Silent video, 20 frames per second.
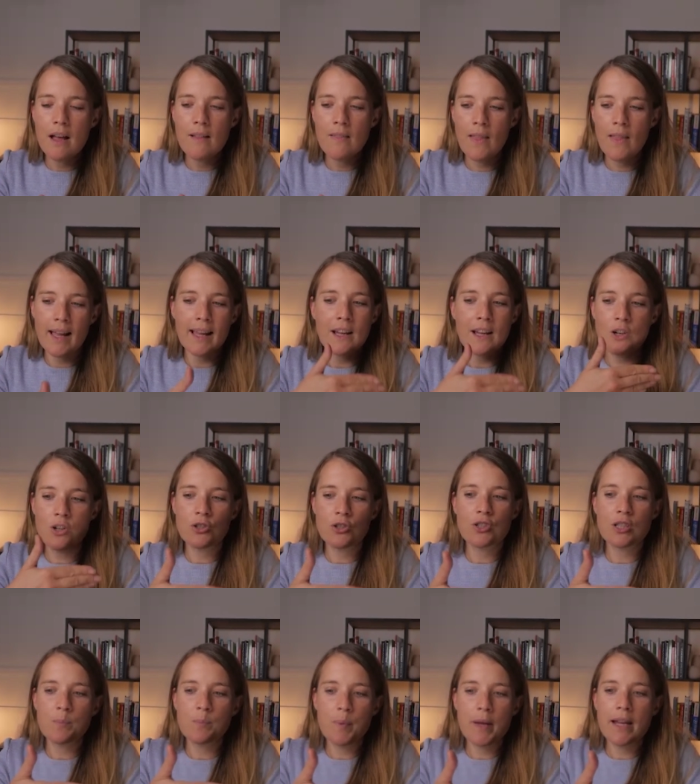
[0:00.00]
like it could
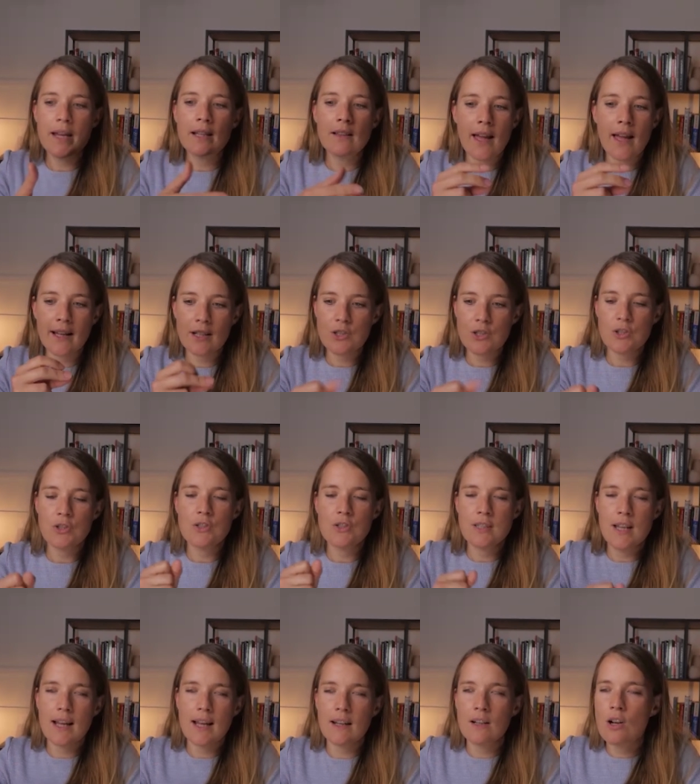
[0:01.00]
just be like a two
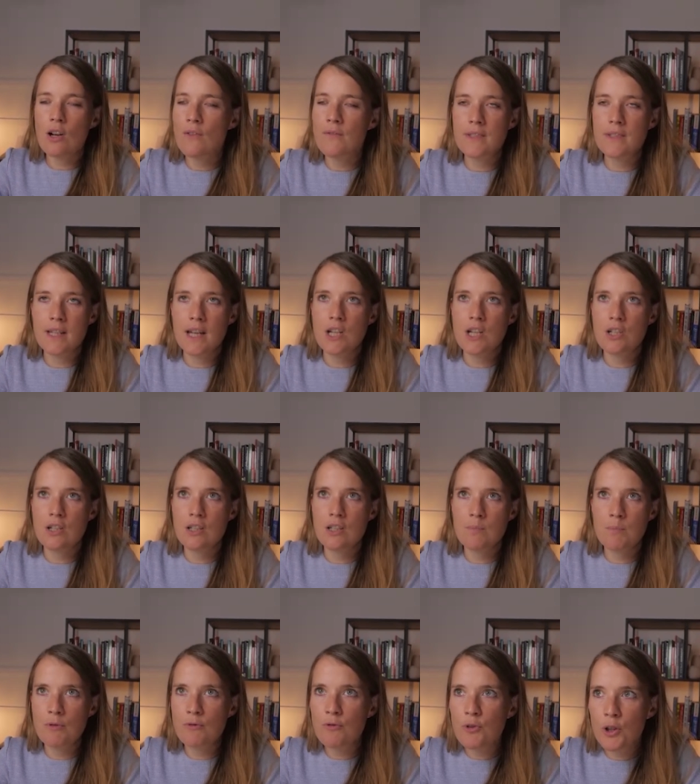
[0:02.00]
second conversation
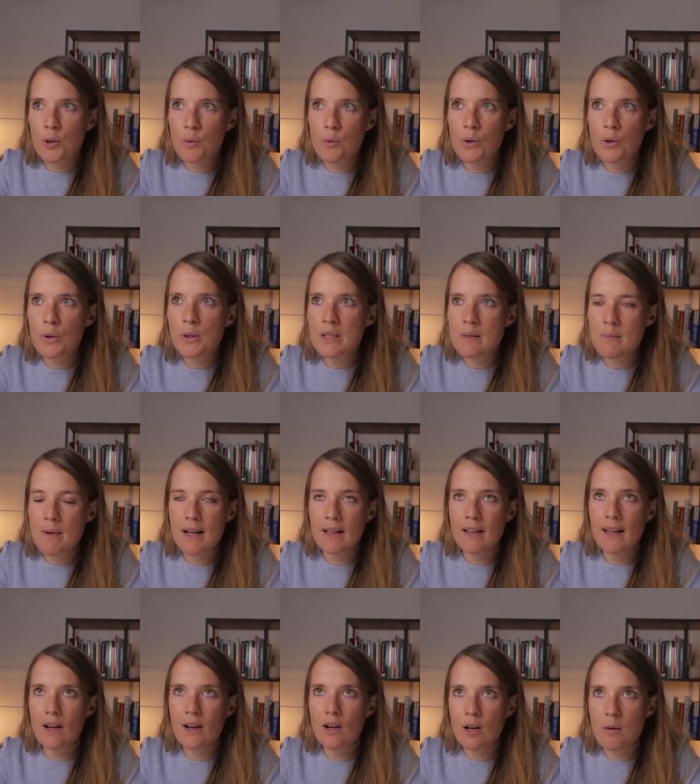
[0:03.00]
before you walk into the
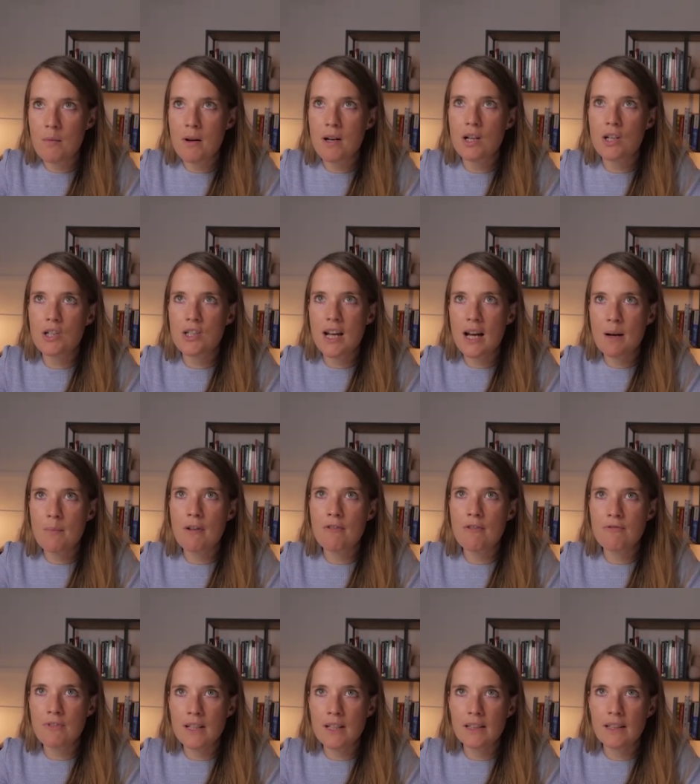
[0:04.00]
meeting, like, oh my gosh, how am I
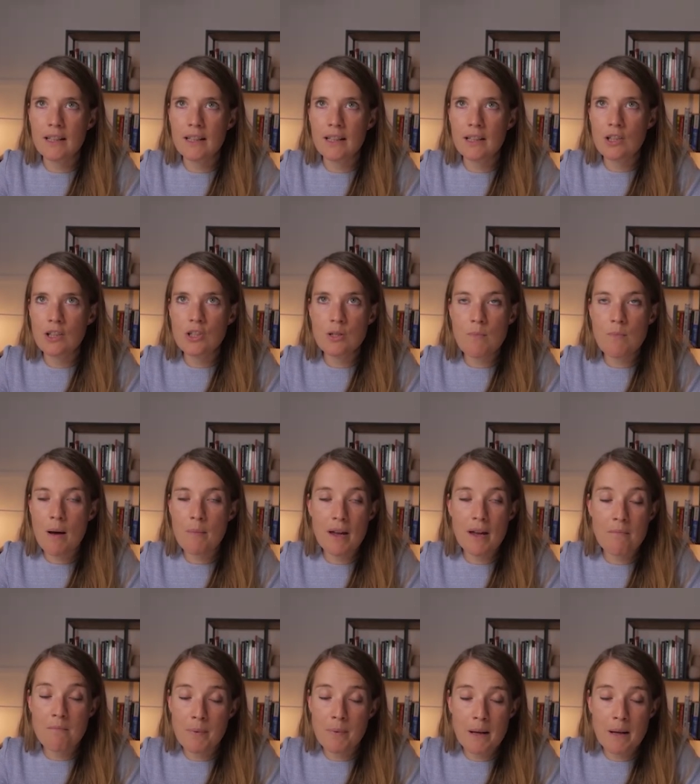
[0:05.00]
feeling? Because you might
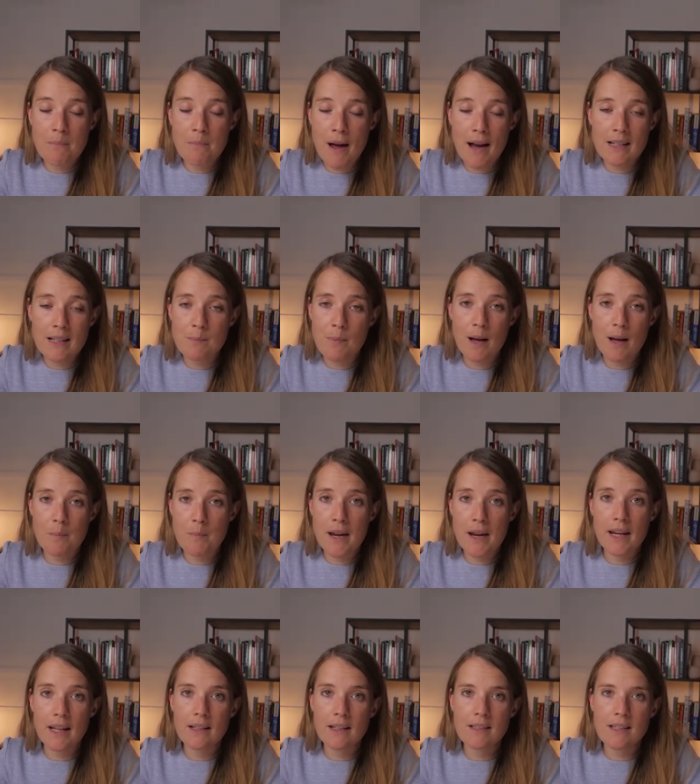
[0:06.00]
be in back to back
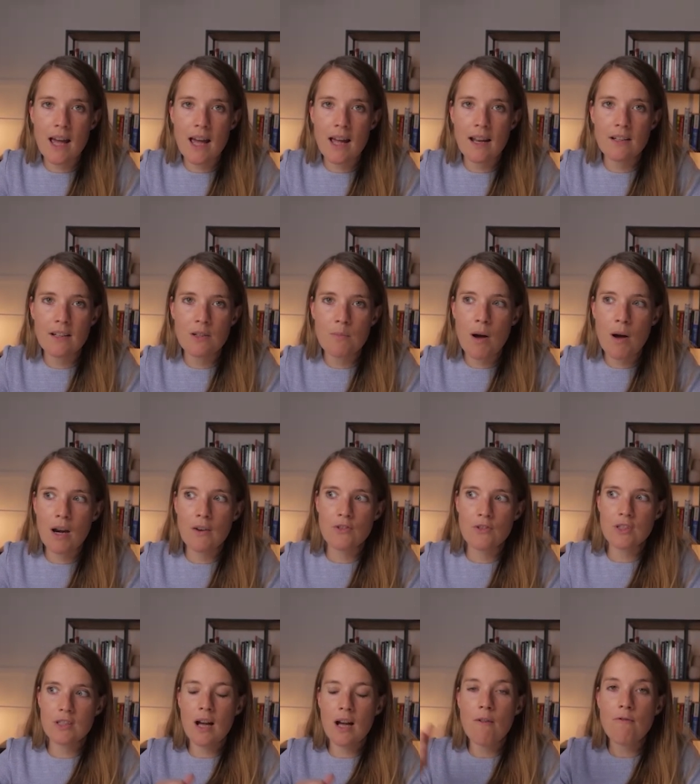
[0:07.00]
meetings and you might have
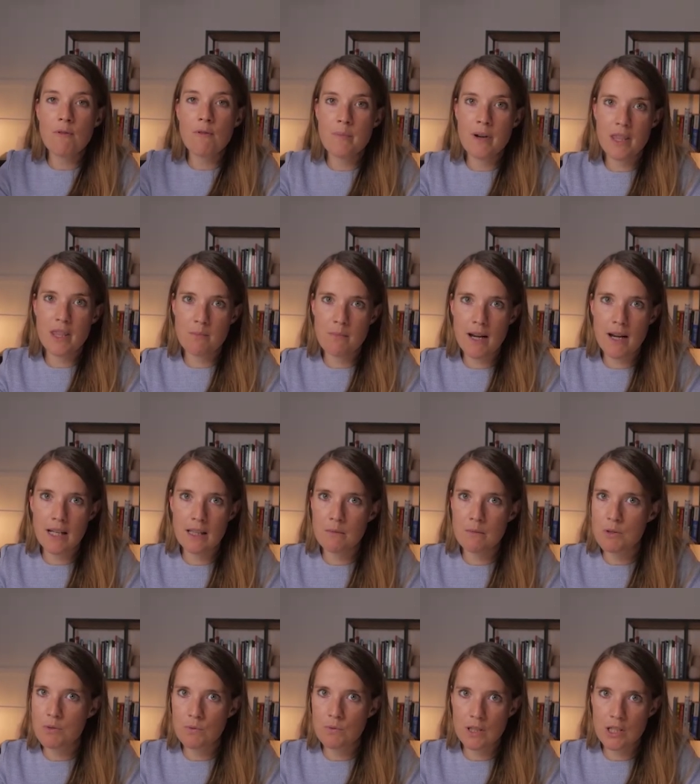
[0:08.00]
just come from another meeting that
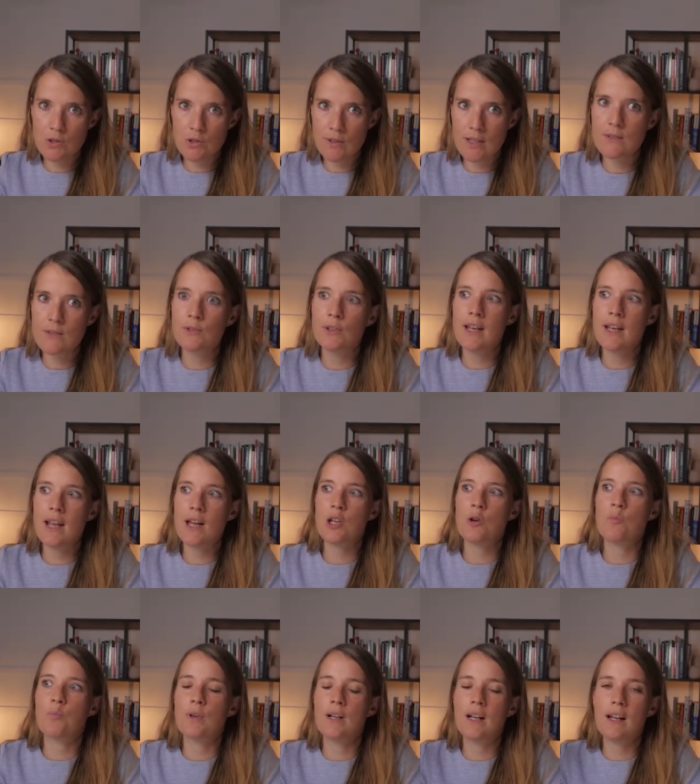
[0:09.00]
was really stressful and now
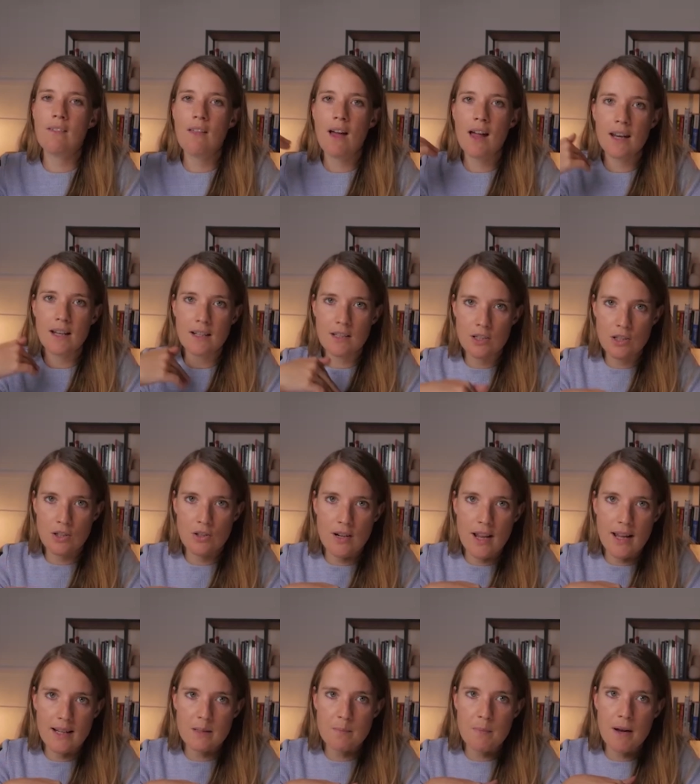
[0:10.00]
you're bringing that into your
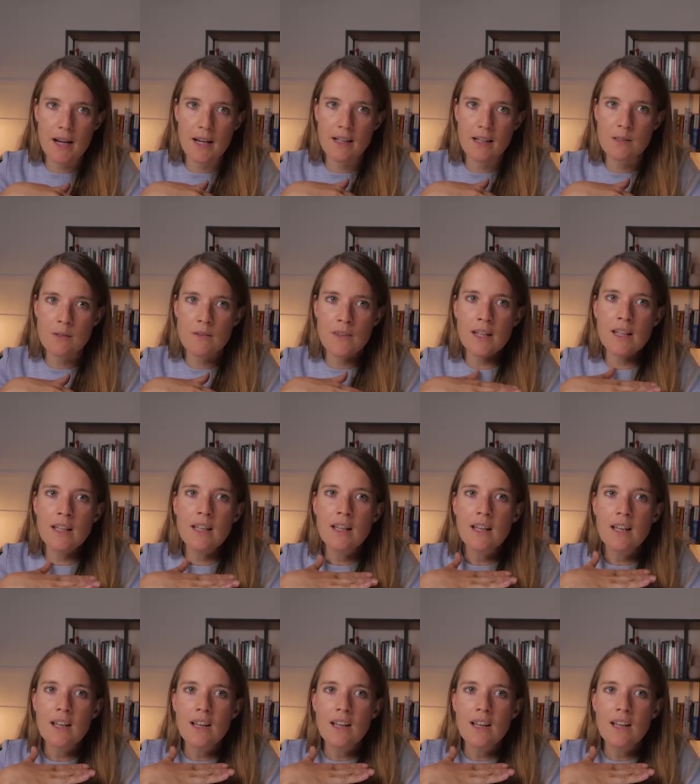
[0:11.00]
next meeting. So I think